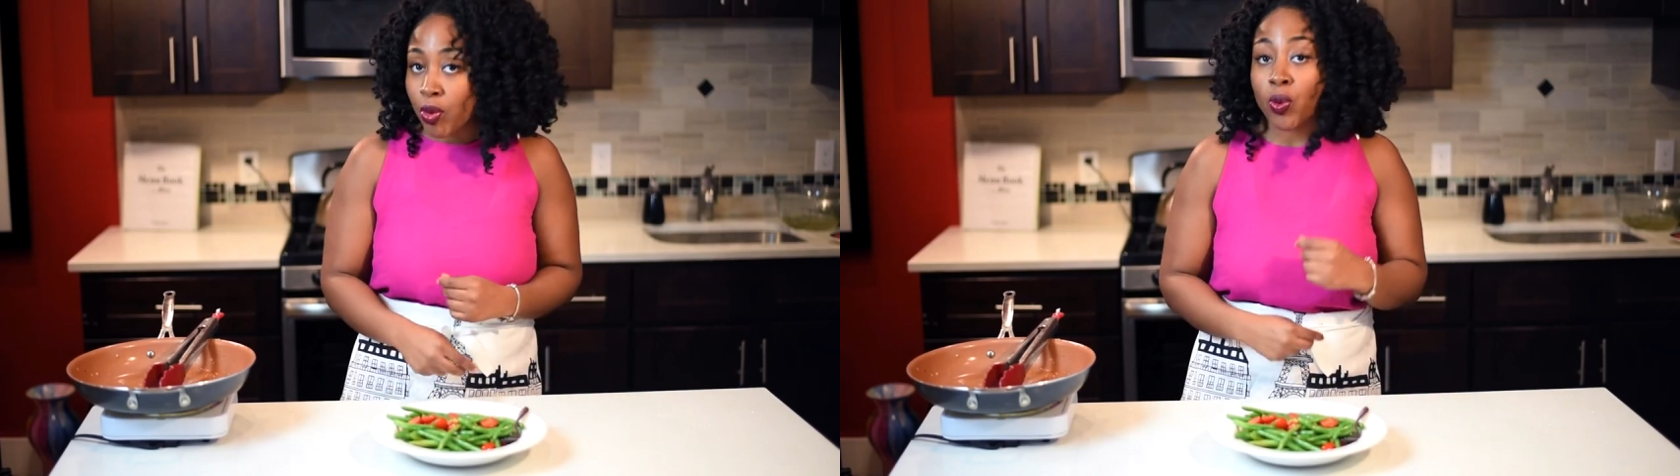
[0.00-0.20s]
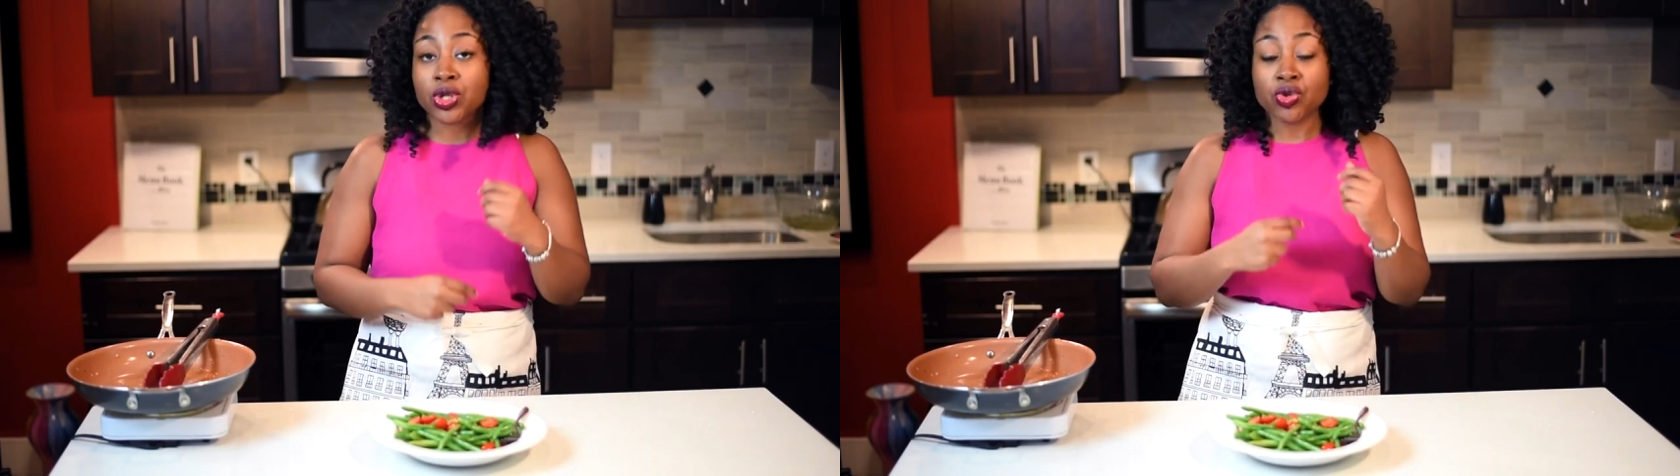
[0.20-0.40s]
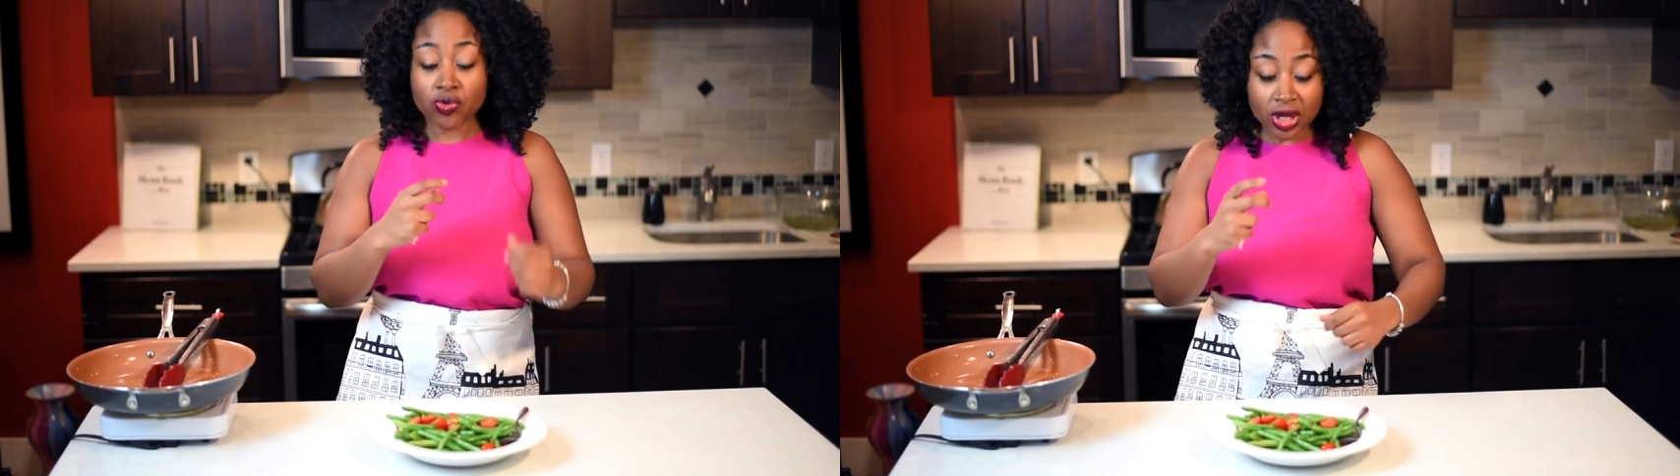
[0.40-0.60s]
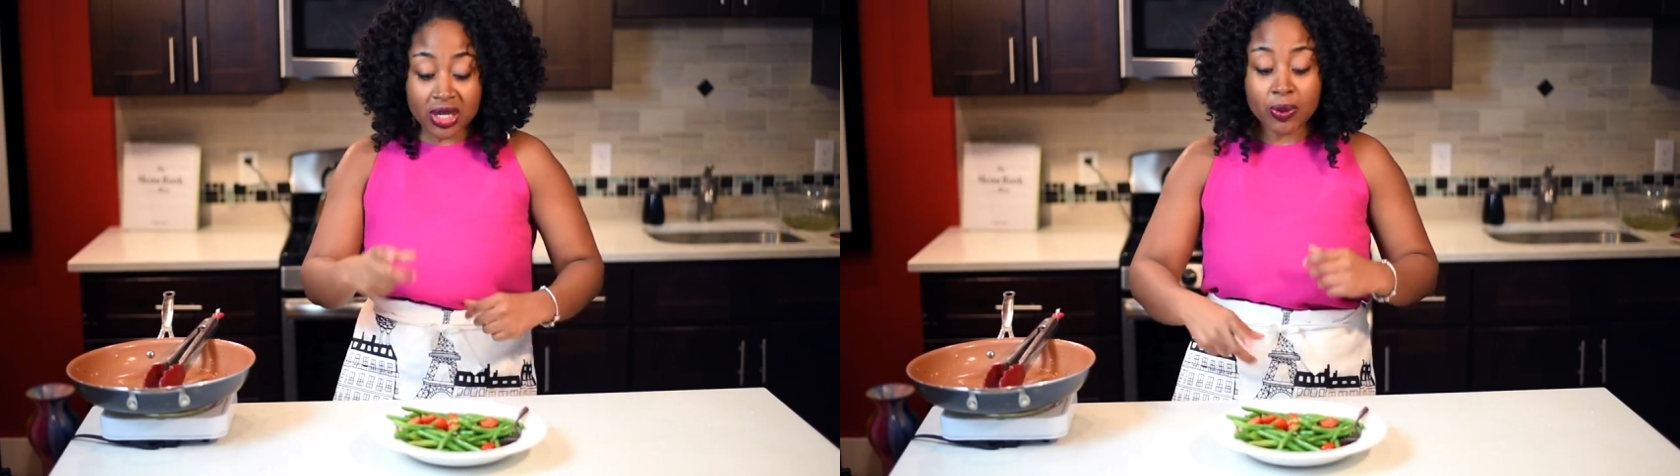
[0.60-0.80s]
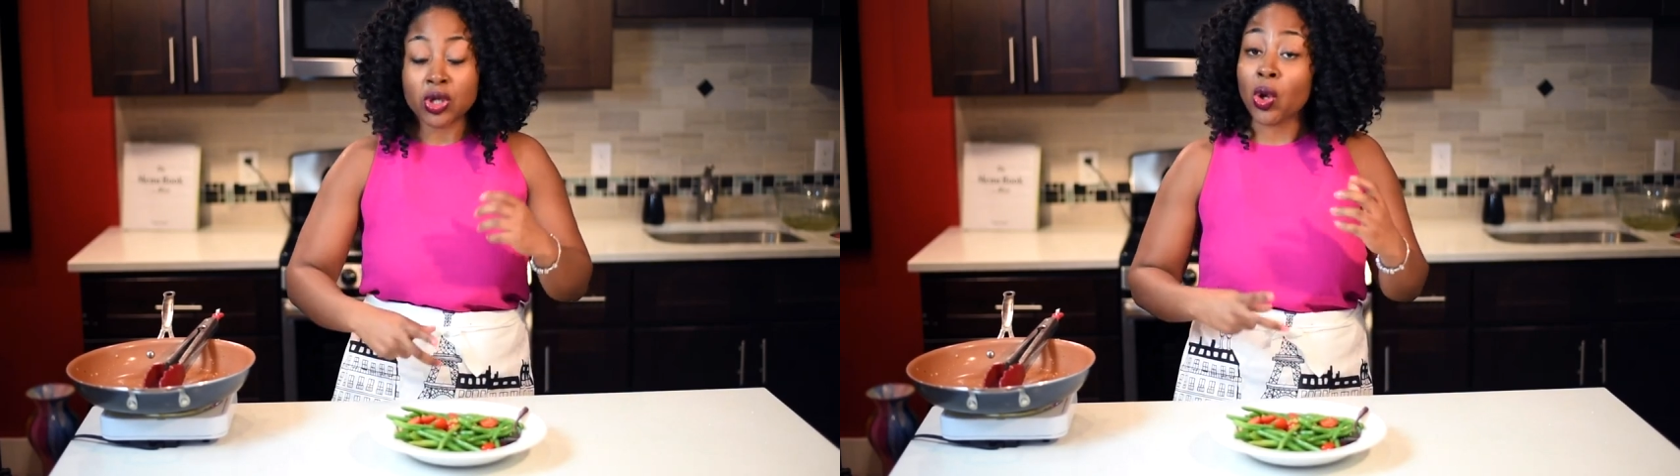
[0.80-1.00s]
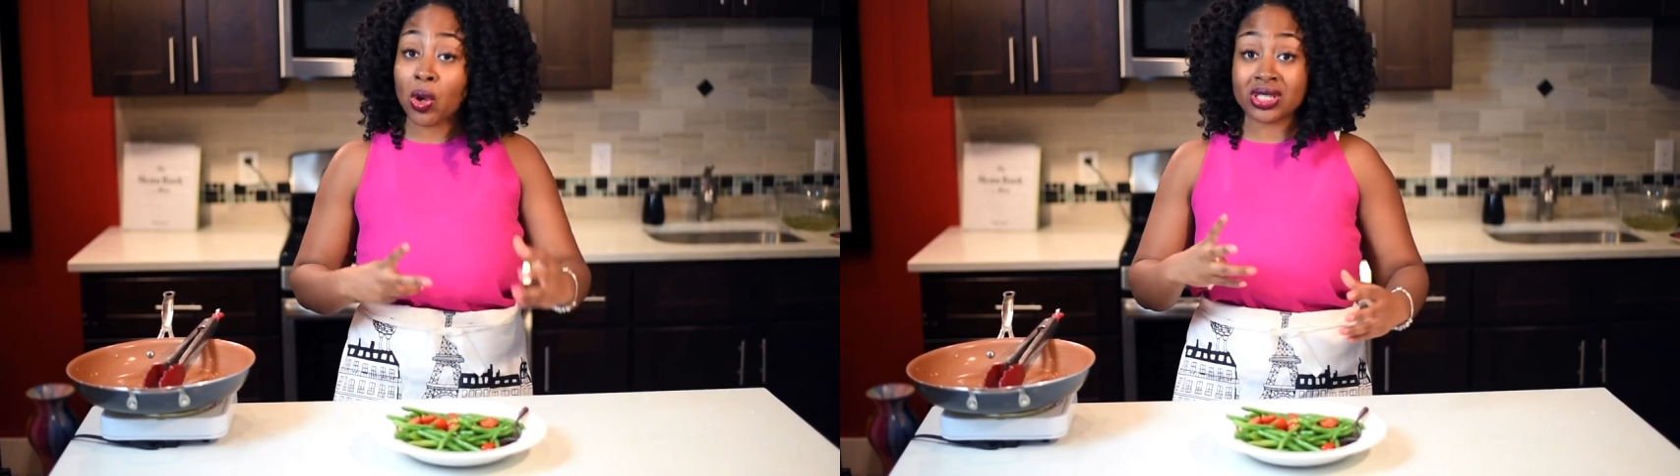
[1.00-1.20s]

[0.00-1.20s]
but when you really put it all